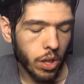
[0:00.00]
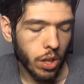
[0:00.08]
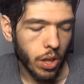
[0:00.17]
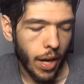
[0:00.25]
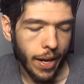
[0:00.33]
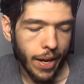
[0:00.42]

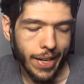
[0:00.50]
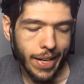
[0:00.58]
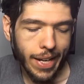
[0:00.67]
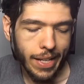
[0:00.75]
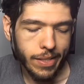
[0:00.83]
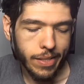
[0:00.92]
I
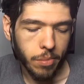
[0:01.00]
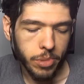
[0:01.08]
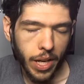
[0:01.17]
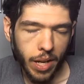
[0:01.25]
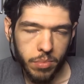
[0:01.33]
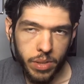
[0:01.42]
hate
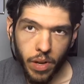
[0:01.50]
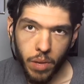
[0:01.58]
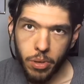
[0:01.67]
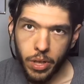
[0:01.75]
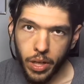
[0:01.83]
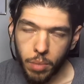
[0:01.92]
sometimes if I
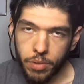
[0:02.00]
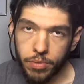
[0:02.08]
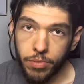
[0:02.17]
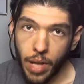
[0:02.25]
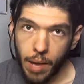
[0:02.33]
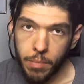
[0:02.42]
pick up a
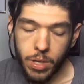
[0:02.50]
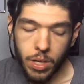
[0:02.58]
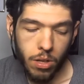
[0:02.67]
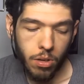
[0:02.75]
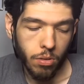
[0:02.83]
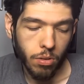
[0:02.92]

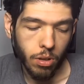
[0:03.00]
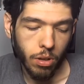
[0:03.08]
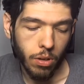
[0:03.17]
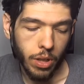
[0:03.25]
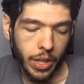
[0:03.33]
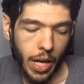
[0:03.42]
floppy
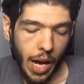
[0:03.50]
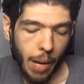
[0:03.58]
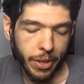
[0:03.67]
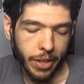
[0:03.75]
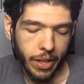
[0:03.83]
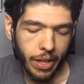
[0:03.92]
or a
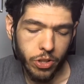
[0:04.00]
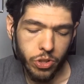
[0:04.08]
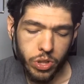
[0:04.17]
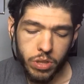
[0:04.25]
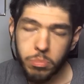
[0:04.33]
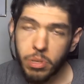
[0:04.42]
comic and I
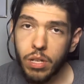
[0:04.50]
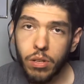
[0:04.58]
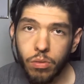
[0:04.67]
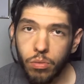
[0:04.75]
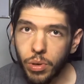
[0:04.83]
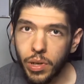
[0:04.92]
just speed
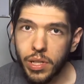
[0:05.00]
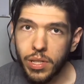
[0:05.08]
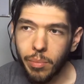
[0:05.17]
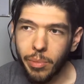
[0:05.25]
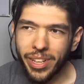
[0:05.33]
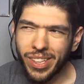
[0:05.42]
through it and
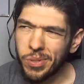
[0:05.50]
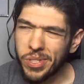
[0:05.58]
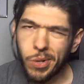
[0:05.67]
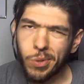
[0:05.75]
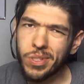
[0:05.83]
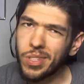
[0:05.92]
I'm like, there's
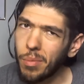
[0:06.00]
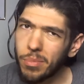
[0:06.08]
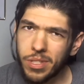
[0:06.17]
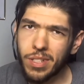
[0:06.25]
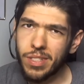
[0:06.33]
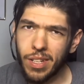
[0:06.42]
no
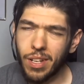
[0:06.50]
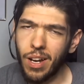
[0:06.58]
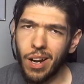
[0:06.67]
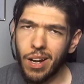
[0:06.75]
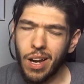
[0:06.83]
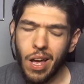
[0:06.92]
substance in
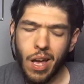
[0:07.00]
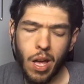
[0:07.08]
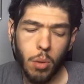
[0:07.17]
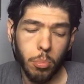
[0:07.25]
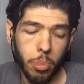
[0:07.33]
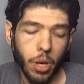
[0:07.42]
there.
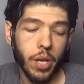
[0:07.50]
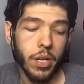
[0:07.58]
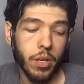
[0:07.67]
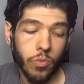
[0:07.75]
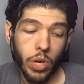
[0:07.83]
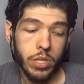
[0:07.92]
But
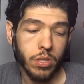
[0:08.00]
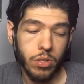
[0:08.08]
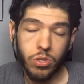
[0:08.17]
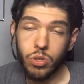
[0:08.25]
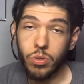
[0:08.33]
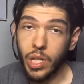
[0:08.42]
in
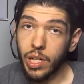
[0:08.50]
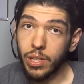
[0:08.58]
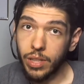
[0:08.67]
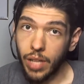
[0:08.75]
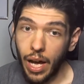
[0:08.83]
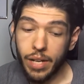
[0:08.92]
Vestige you get a
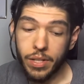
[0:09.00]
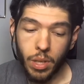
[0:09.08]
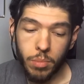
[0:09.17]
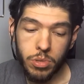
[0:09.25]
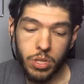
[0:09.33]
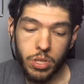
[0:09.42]
lot of
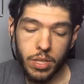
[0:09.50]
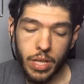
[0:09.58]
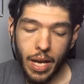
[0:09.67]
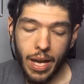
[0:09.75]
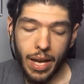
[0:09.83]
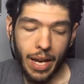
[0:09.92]
substance,
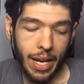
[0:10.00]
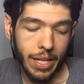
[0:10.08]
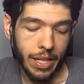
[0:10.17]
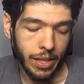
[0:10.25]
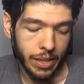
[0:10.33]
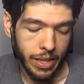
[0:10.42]
and
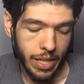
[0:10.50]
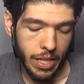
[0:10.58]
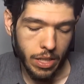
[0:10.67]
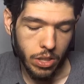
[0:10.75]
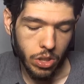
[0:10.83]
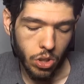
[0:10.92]
it
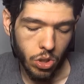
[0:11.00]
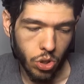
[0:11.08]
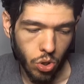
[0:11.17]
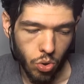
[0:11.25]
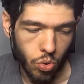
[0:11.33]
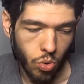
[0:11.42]
leads
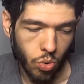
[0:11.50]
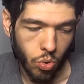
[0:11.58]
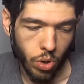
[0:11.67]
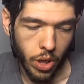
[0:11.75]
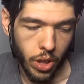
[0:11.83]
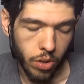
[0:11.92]

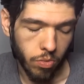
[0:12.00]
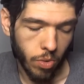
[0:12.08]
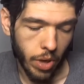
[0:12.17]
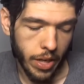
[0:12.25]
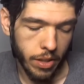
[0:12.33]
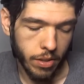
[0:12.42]
to a
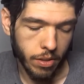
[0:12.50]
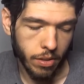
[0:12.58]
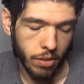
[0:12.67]
great